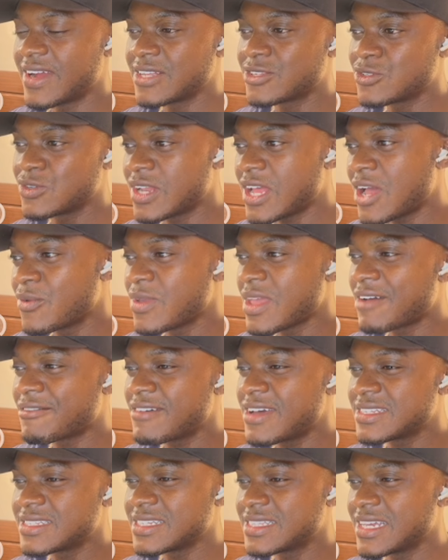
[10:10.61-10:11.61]
So now we have
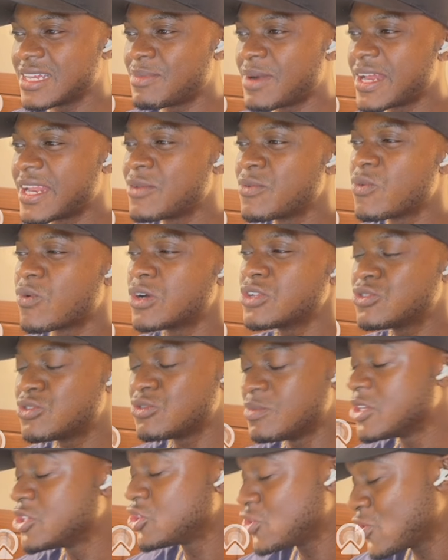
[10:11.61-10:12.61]
exited, but then we want to be
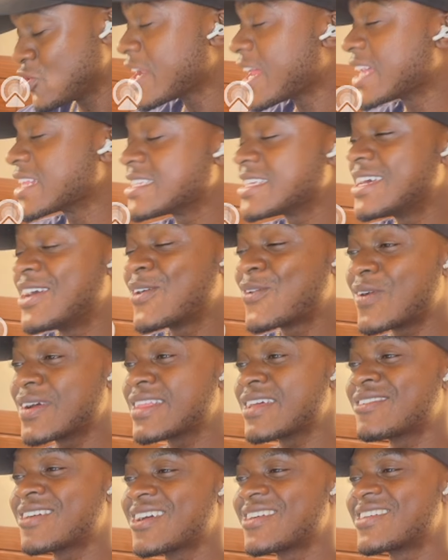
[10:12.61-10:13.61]
sure that
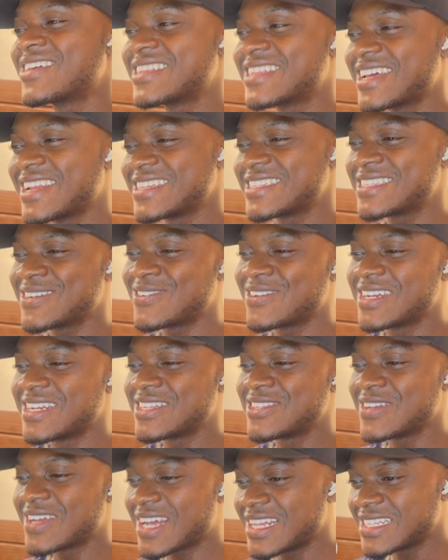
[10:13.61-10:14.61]
whatever you created is still on it.
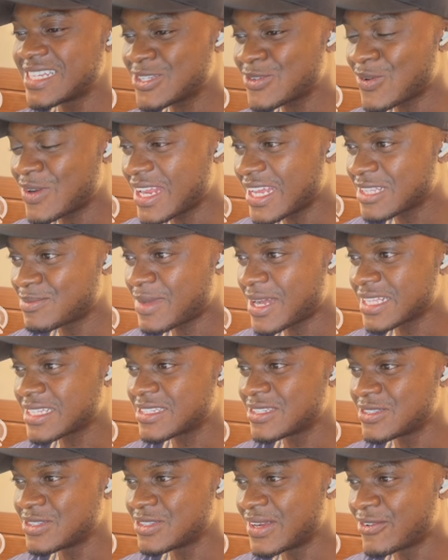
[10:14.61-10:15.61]
You can just connect back,
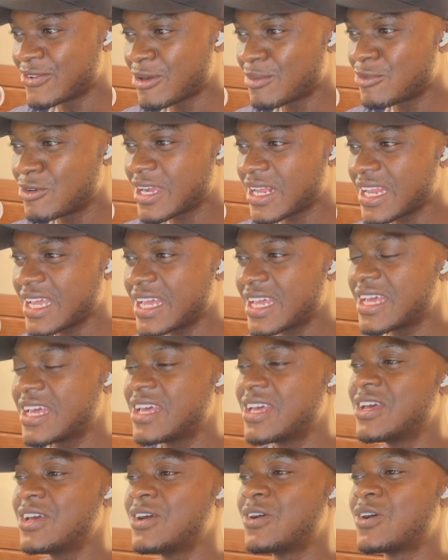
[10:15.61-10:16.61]
double click
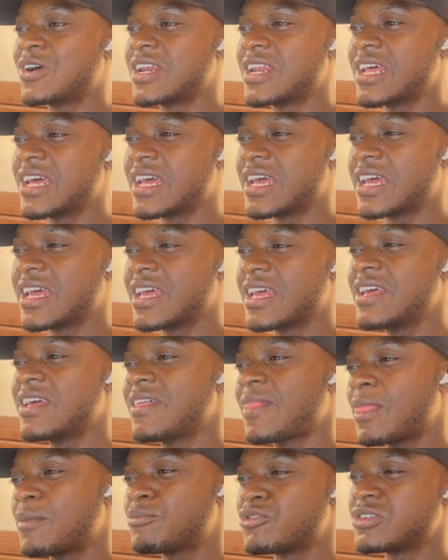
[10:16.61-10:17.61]
on the
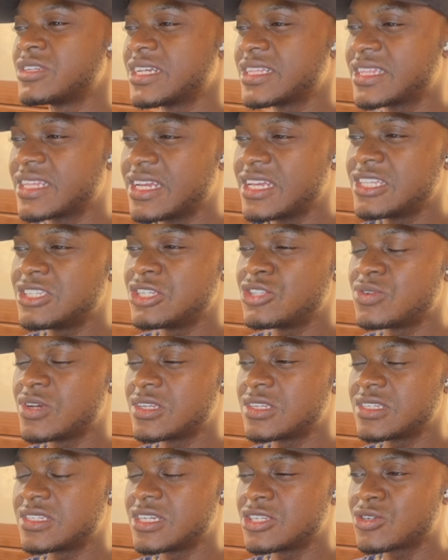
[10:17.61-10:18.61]
project 3 EC2
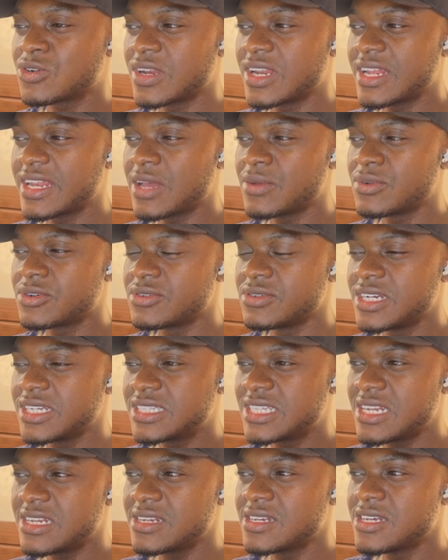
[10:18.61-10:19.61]
SSH connect that you
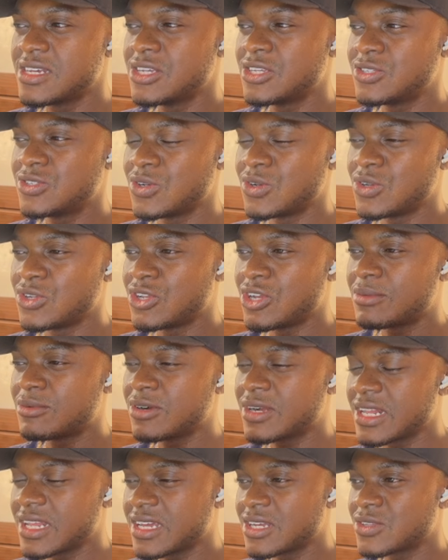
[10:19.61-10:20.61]
created. So you double
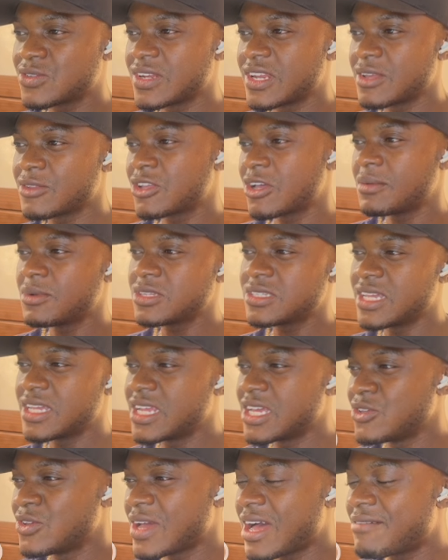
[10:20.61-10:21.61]
click it on the Termius, and then
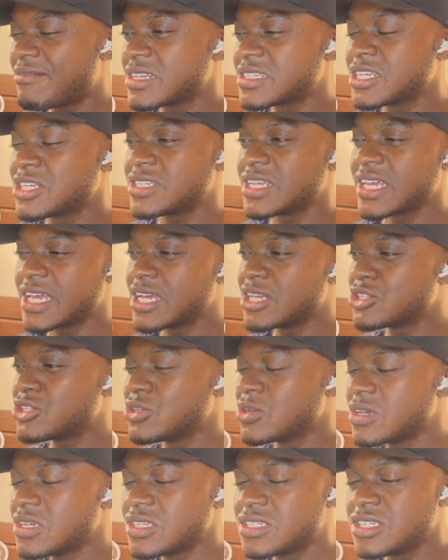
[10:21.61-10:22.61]
you have access again to your
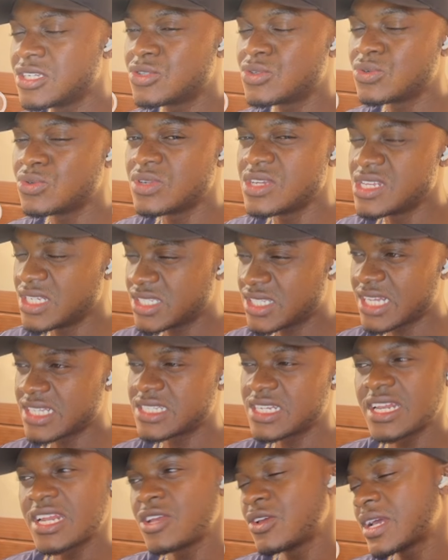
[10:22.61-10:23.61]
EC2 instance,
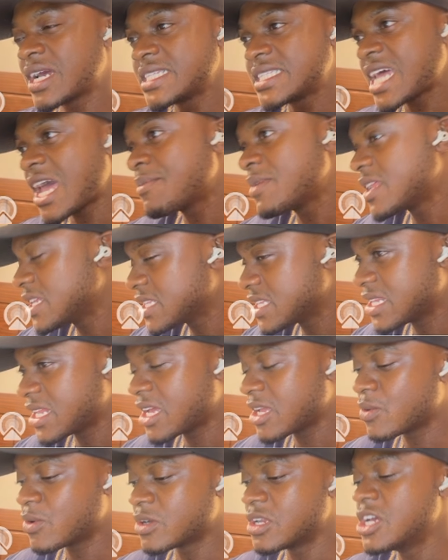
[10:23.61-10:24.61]
and then you can type anything that you
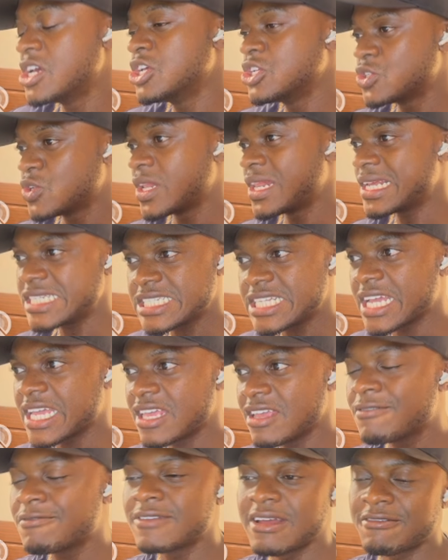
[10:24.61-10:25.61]
want. So let's check
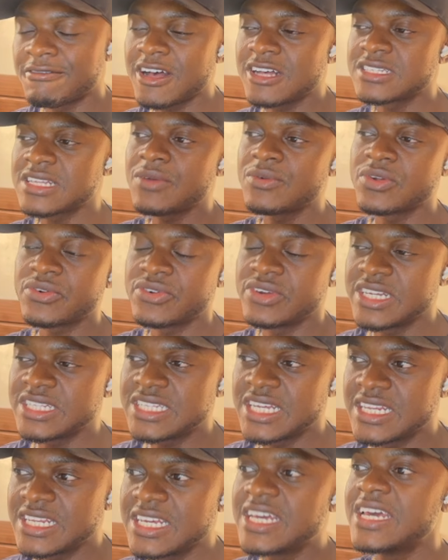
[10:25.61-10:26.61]
if the files that we
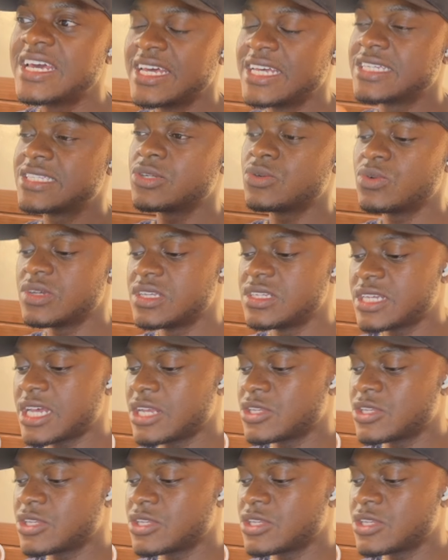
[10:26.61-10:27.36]
created is still inside.